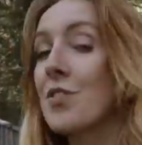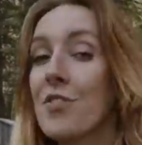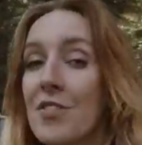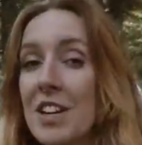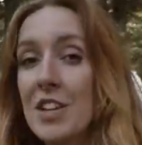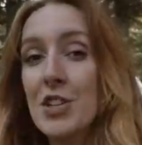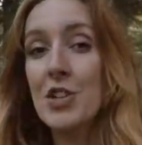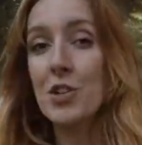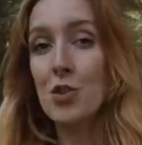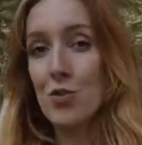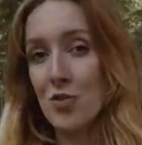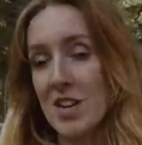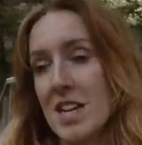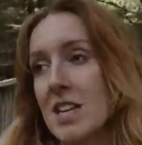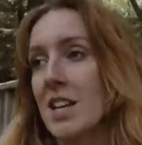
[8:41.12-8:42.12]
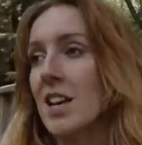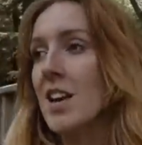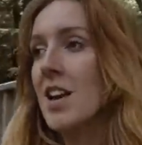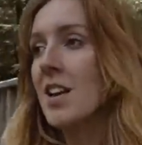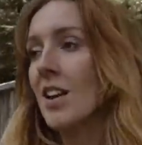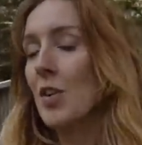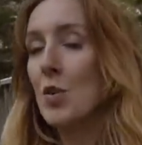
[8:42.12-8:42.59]
Fish Creek.
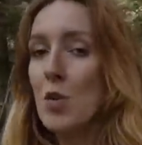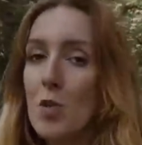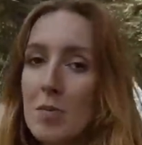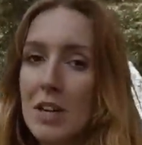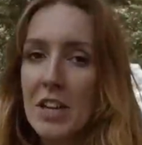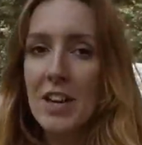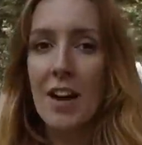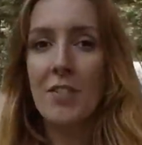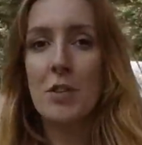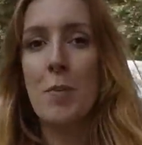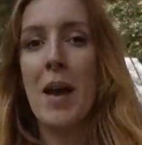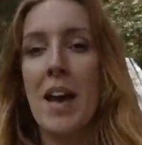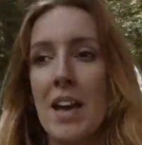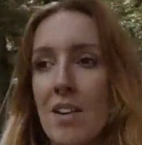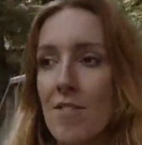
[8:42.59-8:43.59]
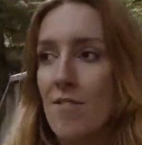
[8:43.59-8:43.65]
Now normally you'd have to pay